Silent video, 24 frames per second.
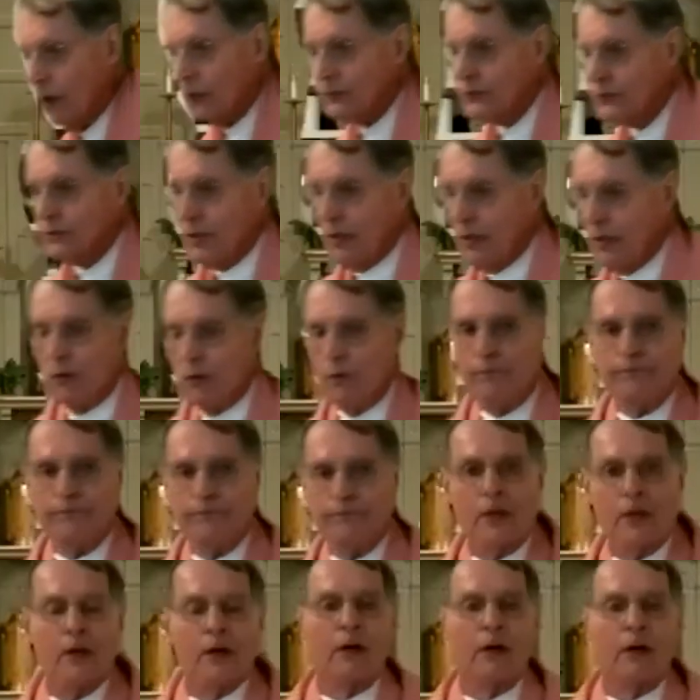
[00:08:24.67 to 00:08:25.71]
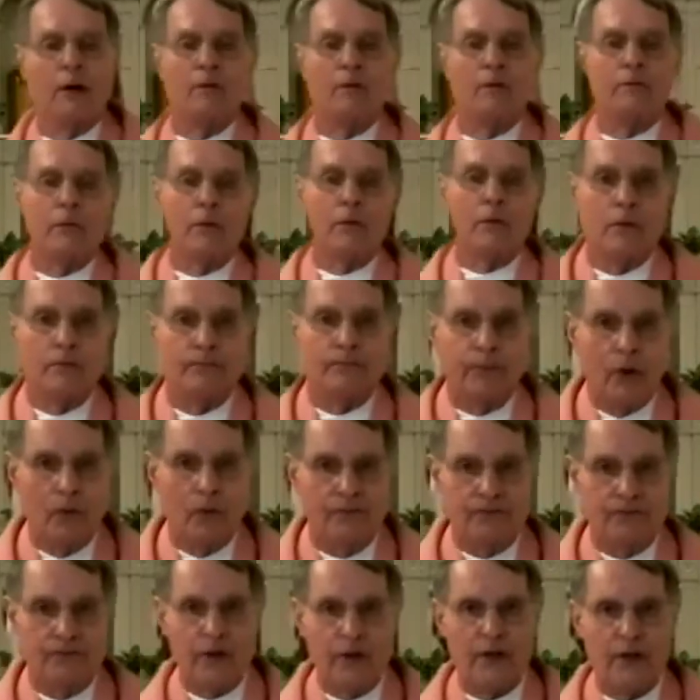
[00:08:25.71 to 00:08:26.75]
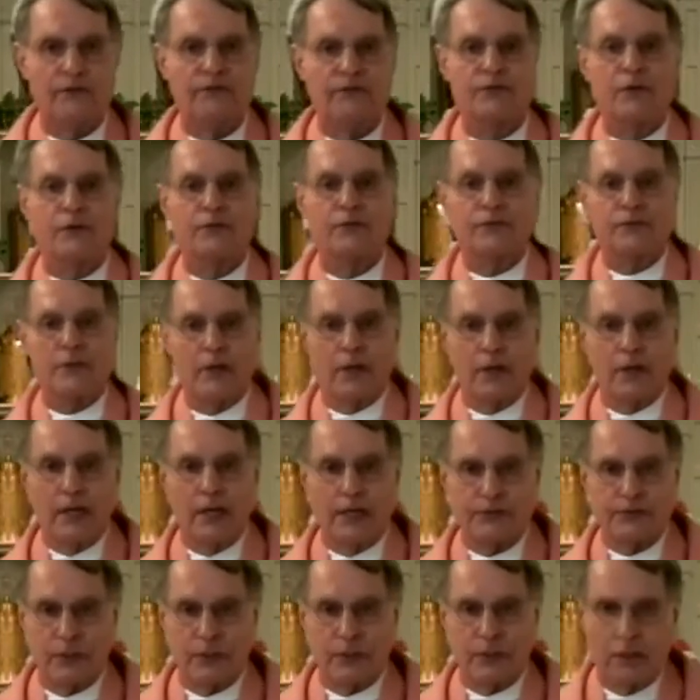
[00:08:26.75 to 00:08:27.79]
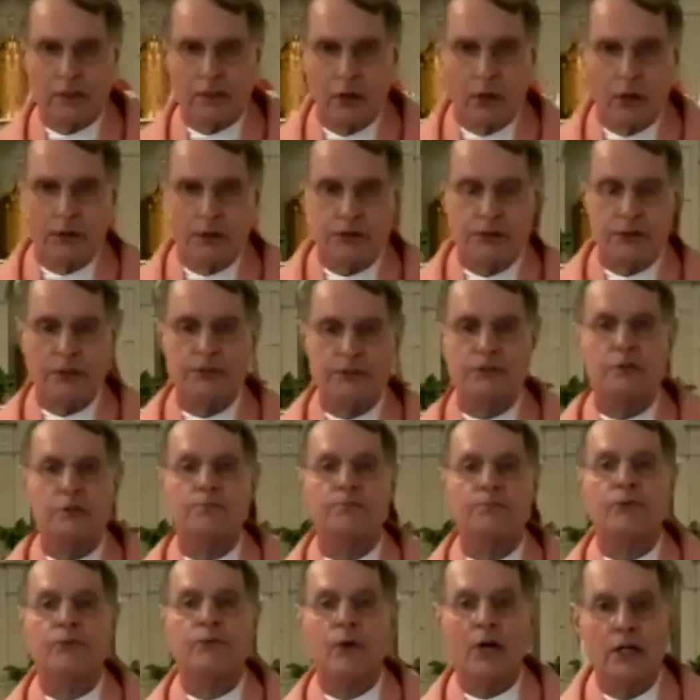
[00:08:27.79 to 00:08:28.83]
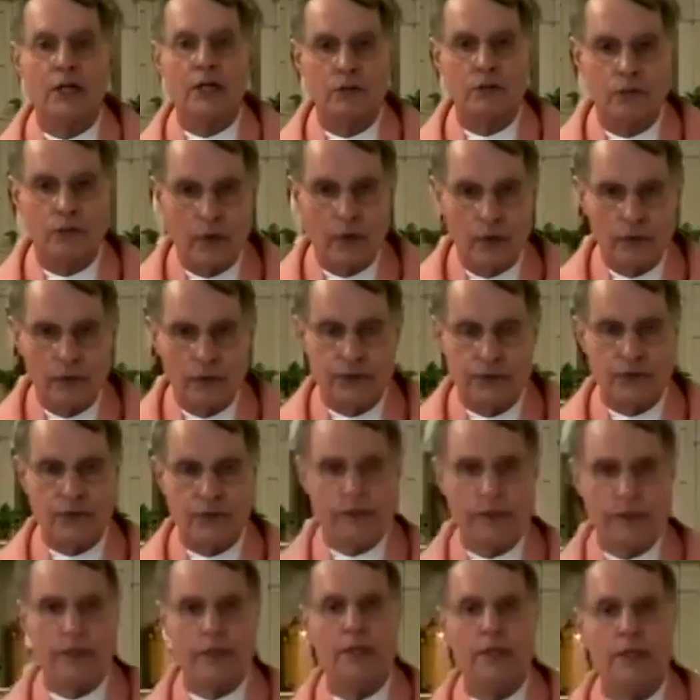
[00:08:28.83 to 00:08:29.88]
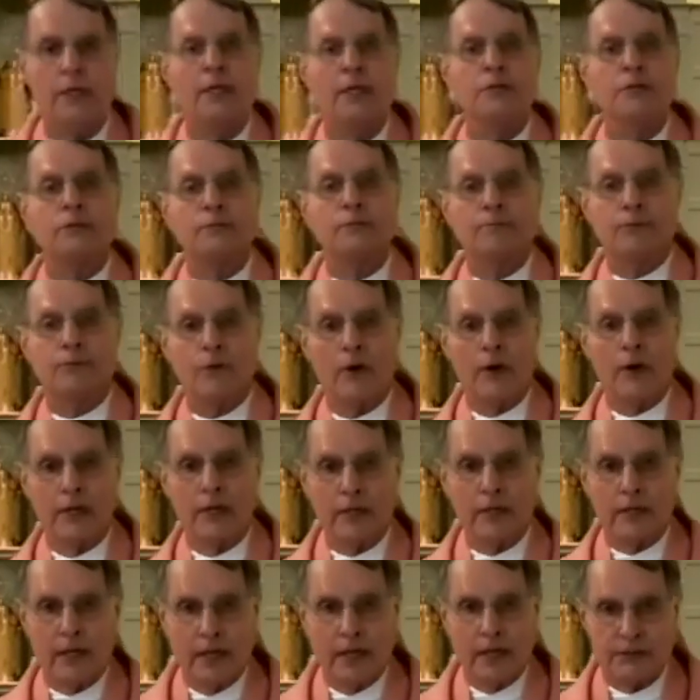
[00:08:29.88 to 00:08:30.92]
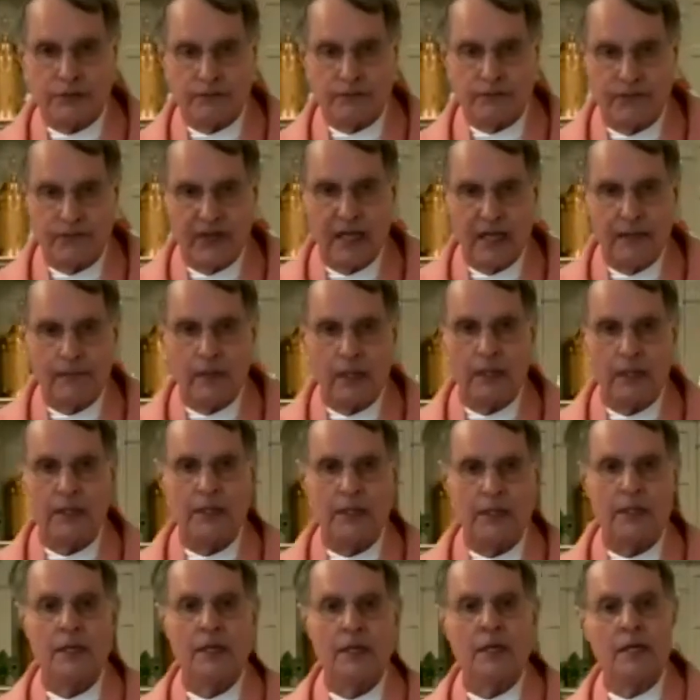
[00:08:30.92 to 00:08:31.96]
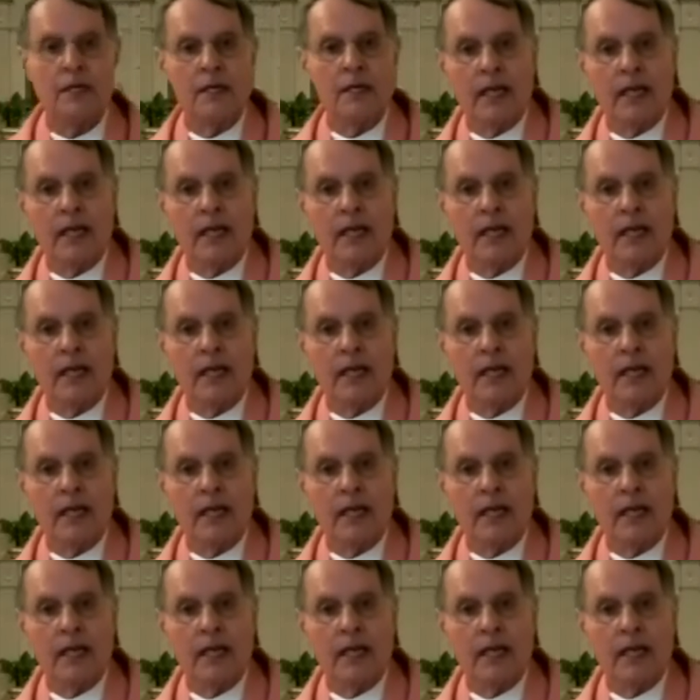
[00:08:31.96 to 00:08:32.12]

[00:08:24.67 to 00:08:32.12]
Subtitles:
Also, Pope Francis has encouraged us to pray the rosary, to pray it as a family.